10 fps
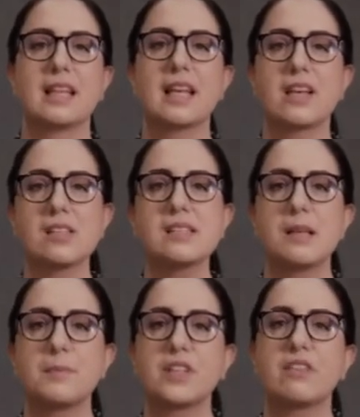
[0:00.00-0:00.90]
The
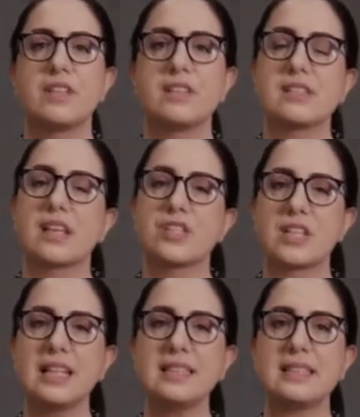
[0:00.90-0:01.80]
concept of
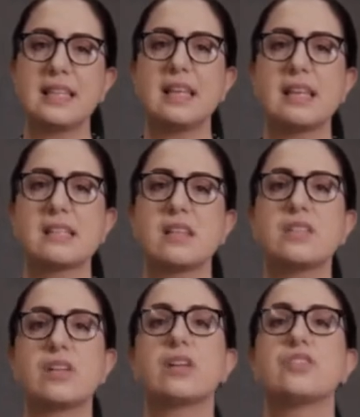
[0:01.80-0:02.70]
intersectionality is
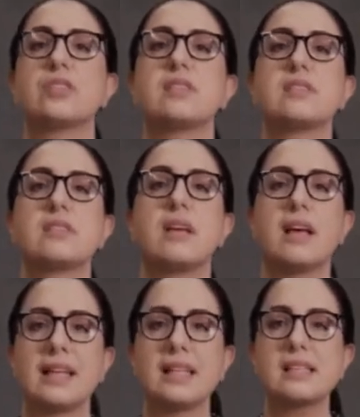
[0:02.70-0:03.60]
heterogeneous,
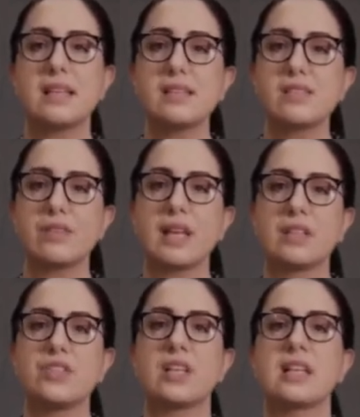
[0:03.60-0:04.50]
and its history
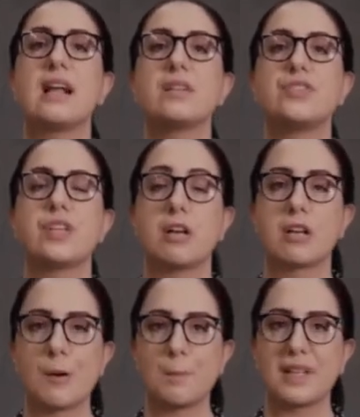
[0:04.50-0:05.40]
and genealogy are
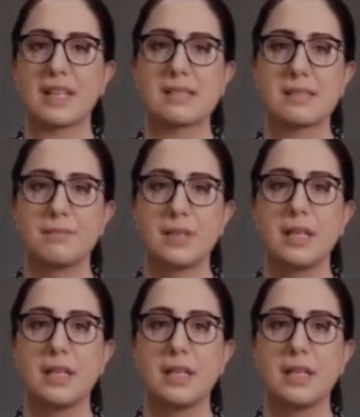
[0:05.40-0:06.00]
complex.